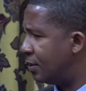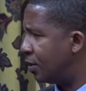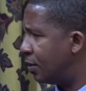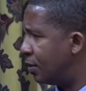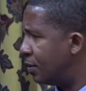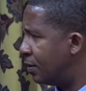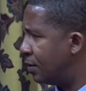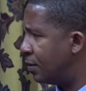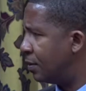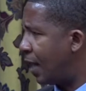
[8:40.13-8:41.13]
You know,
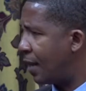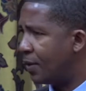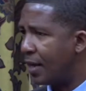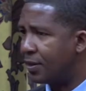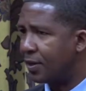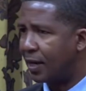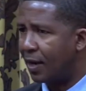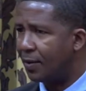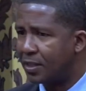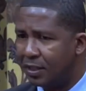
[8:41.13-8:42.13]
I thought I was
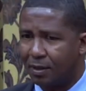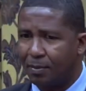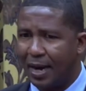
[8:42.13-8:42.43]
in some